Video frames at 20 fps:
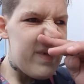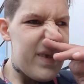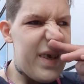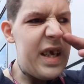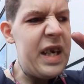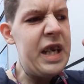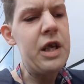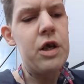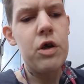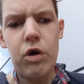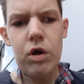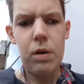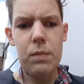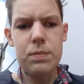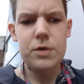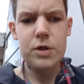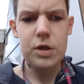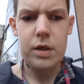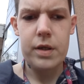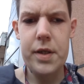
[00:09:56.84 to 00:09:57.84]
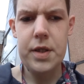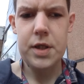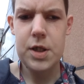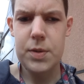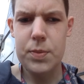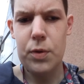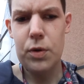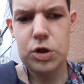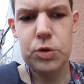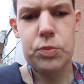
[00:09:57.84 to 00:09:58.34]
any crop top, any
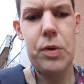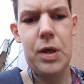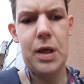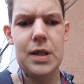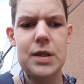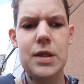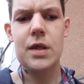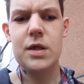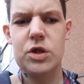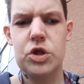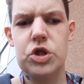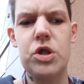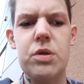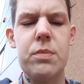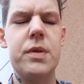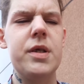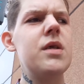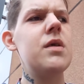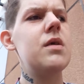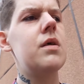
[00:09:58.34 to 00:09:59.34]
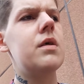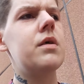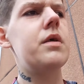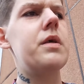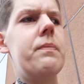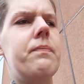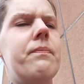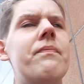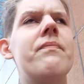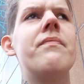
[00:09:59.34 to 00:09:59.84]
sports bras, like, do you know what I
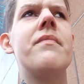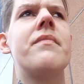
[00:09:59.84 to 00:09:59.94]
mean?